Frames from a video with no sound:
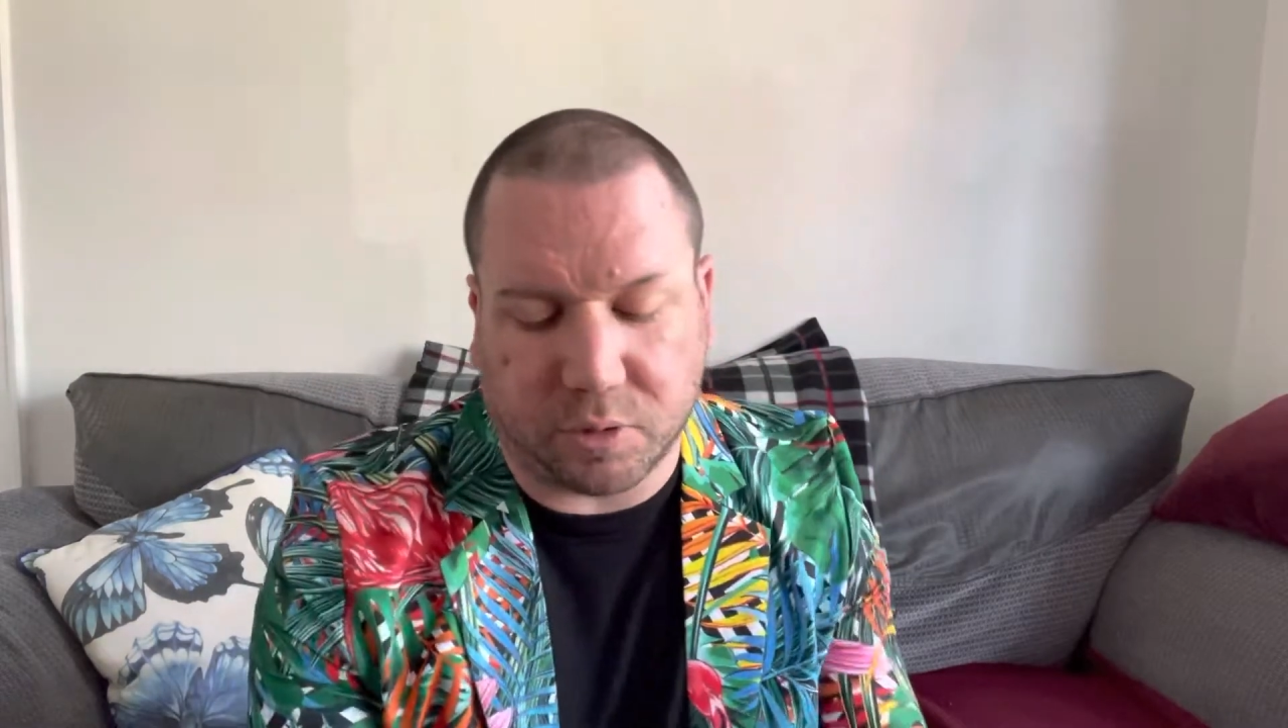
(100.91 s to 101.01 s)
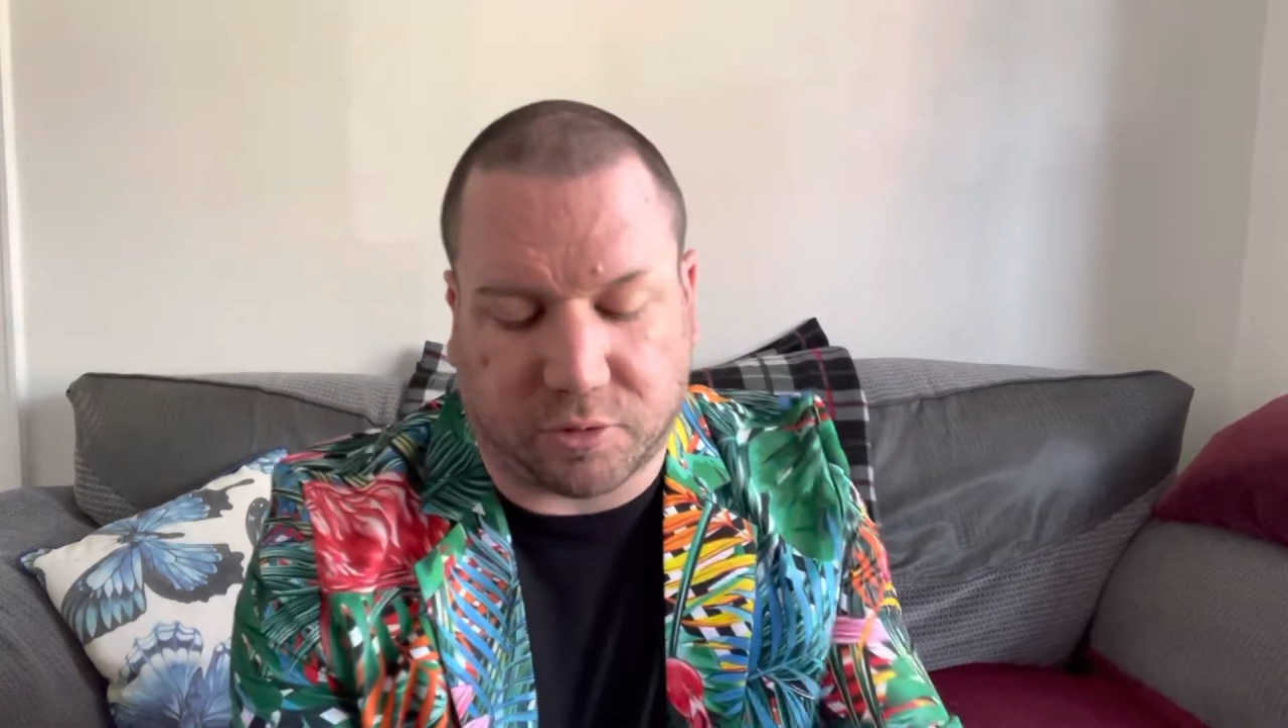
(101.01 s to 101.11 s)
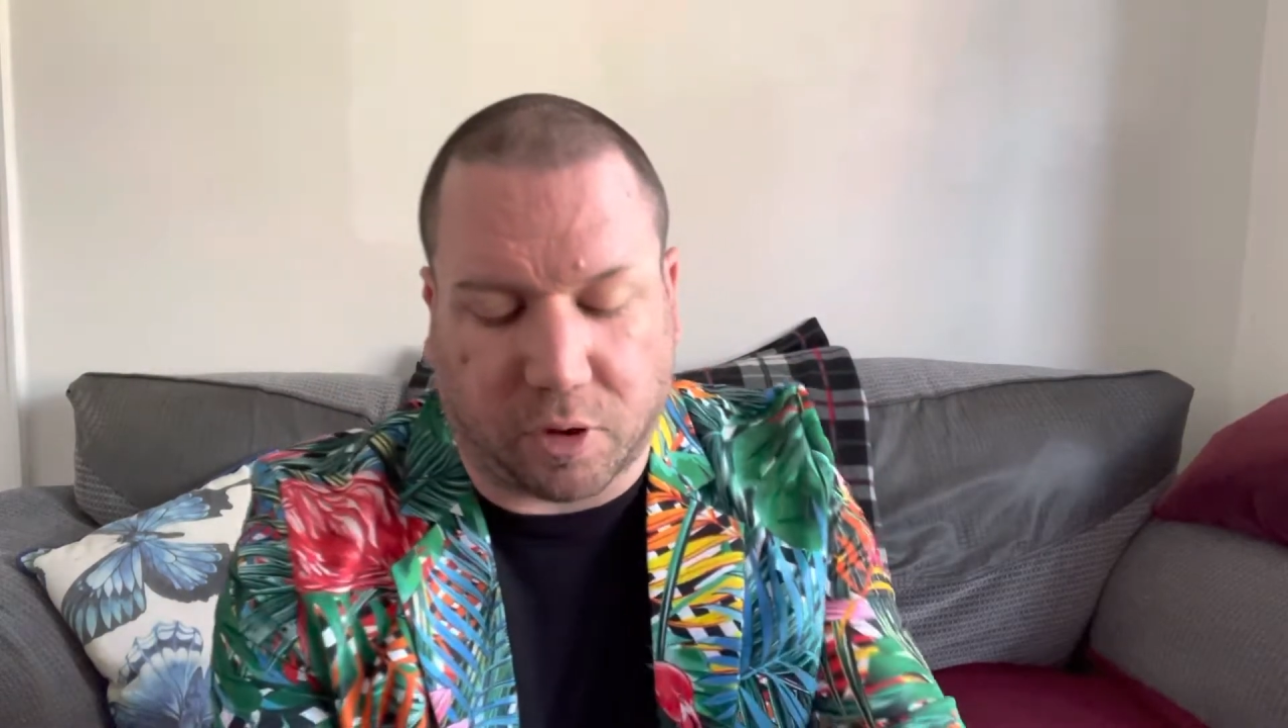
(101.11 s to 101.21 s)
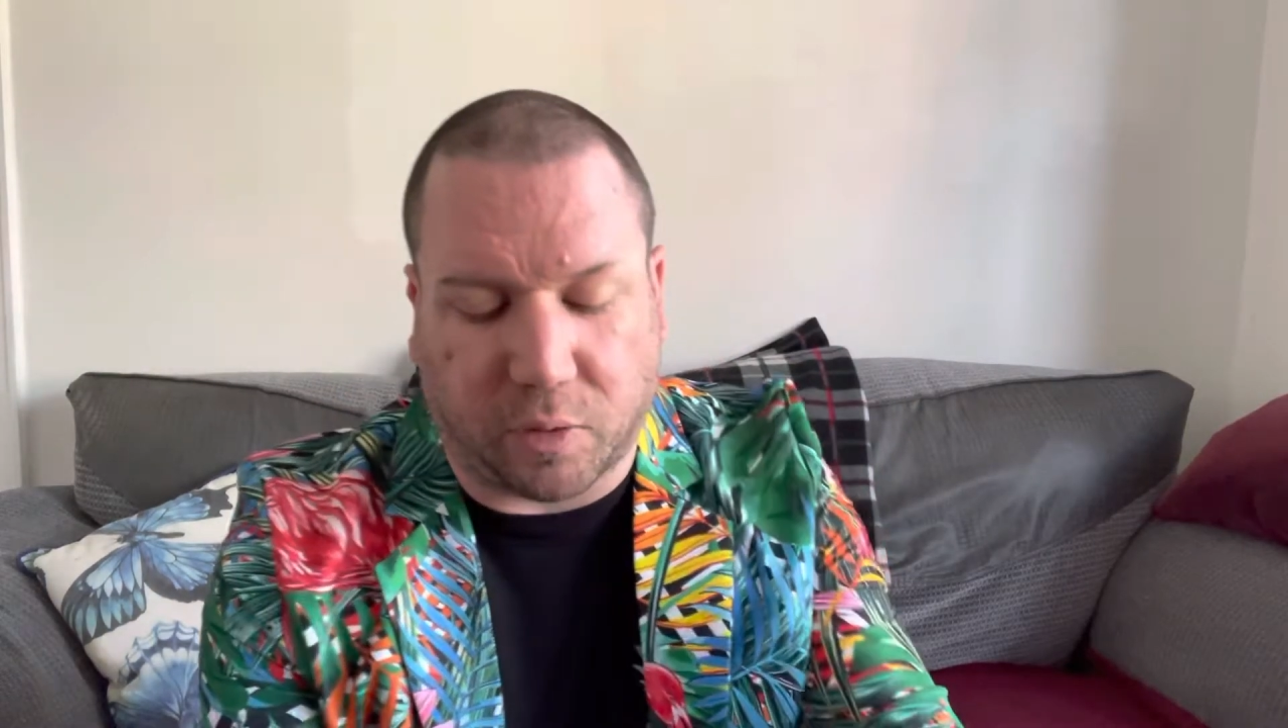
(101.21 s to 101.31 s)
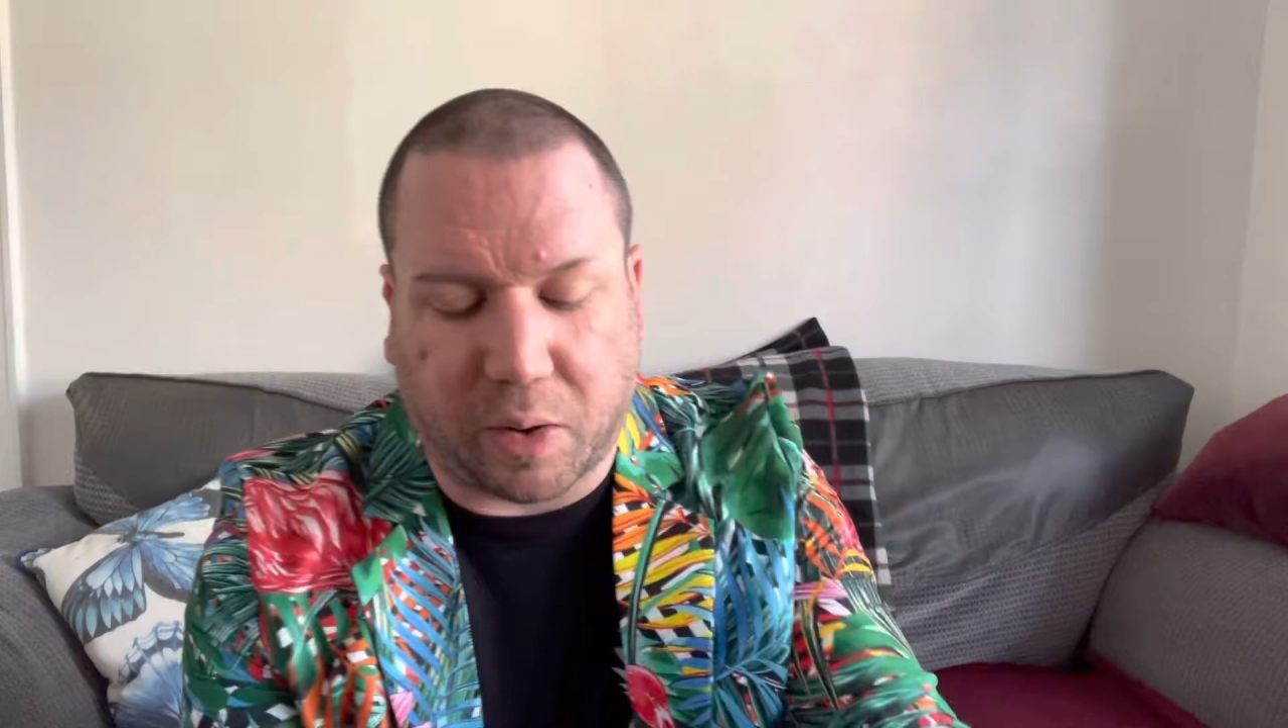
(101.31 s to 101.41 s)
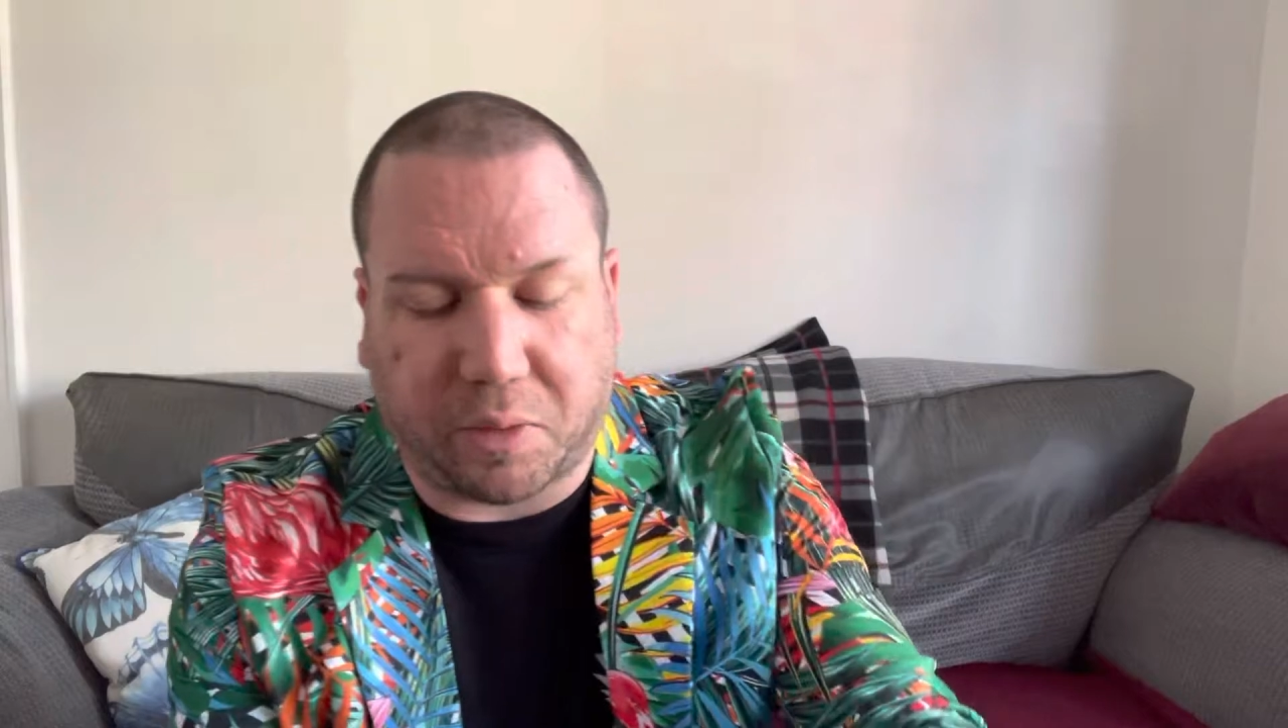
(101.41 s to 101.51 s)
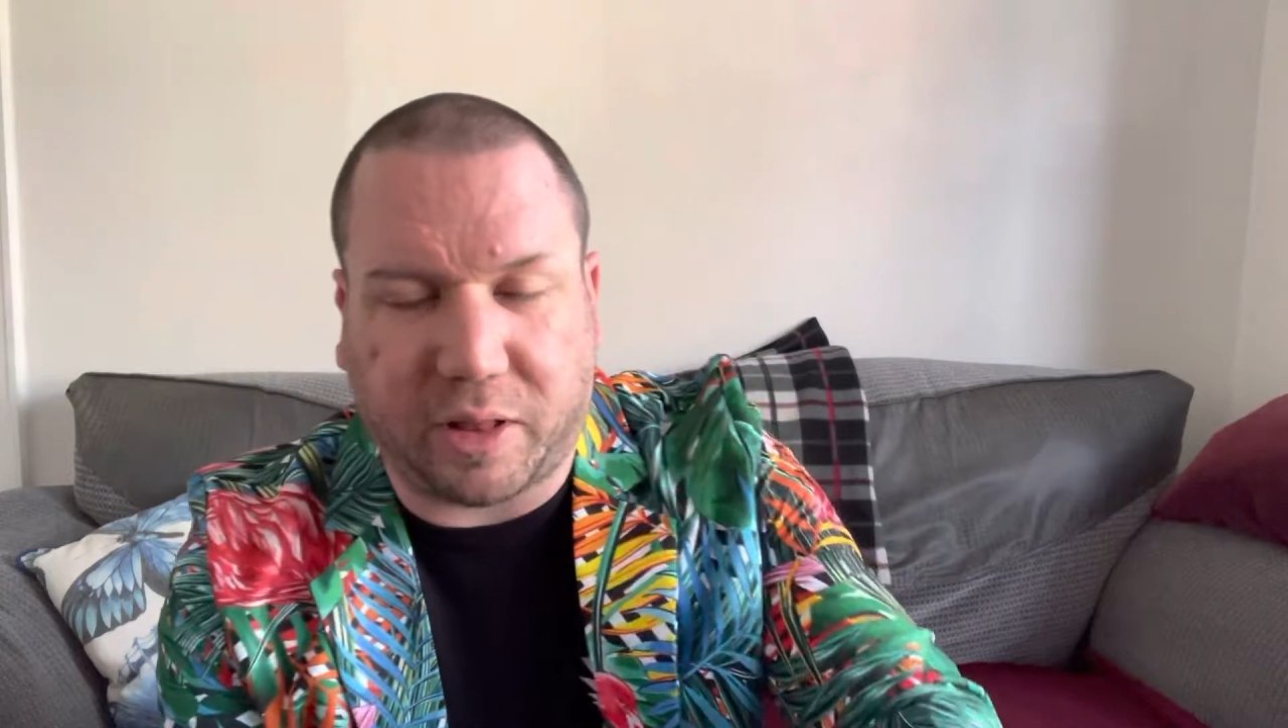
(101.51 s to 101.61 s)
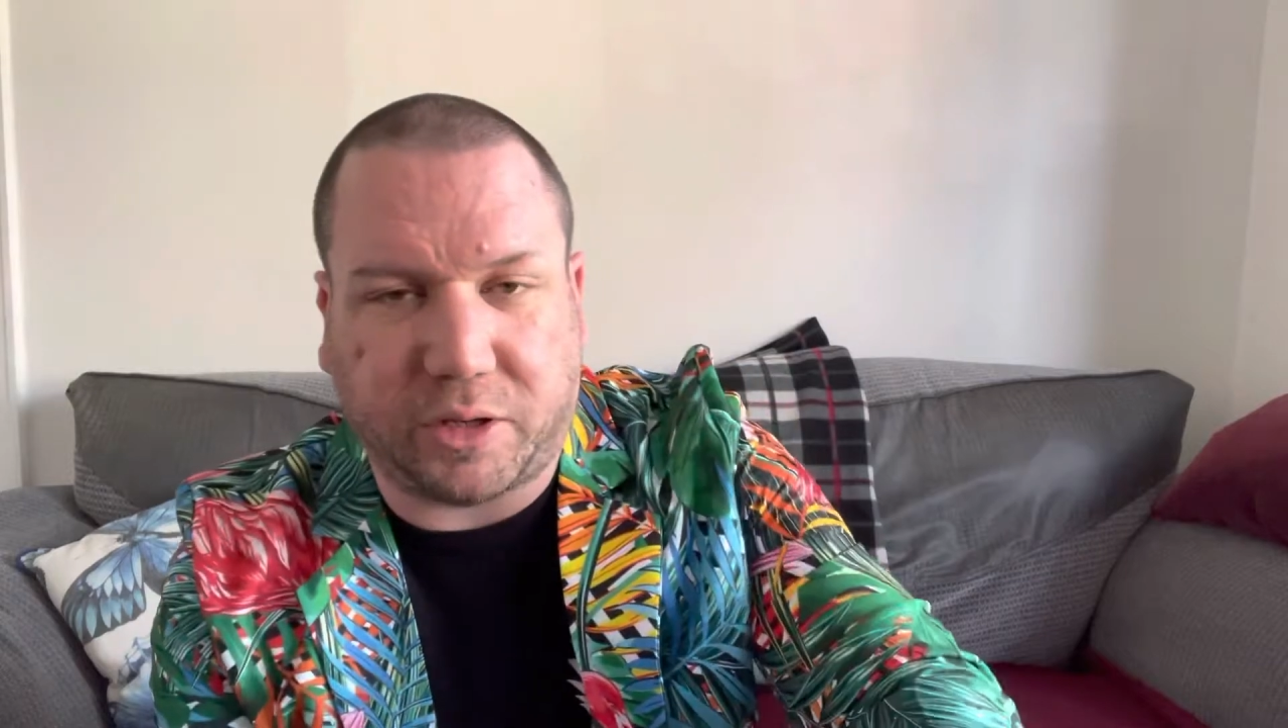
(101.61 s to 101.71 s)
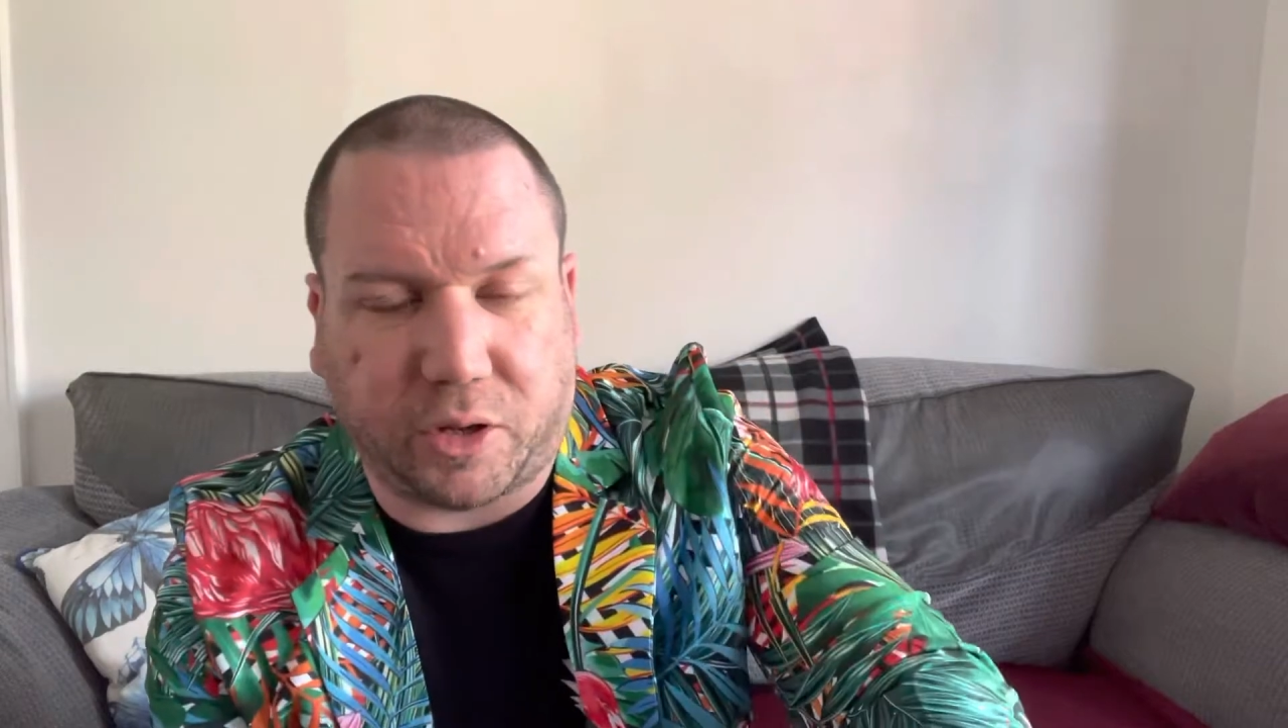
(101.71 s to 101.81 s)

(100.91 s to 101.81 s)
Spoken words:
so I will let